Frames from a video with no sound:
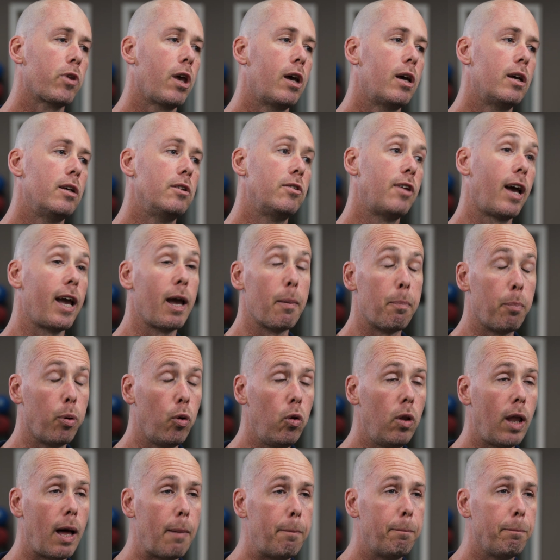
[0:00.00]
say a
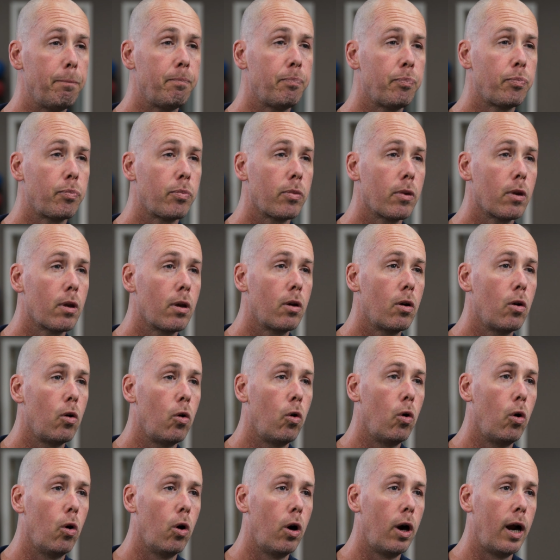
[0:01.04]
pull-up
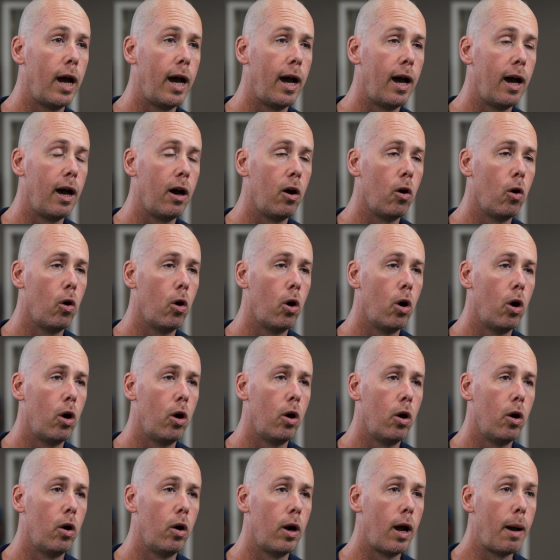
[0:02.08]

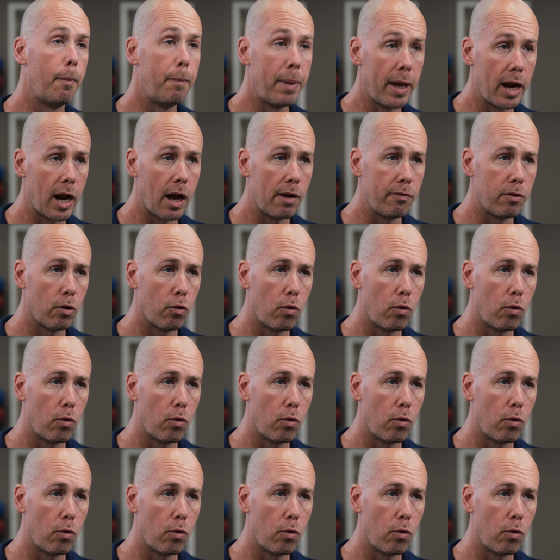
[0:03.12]
or a bent over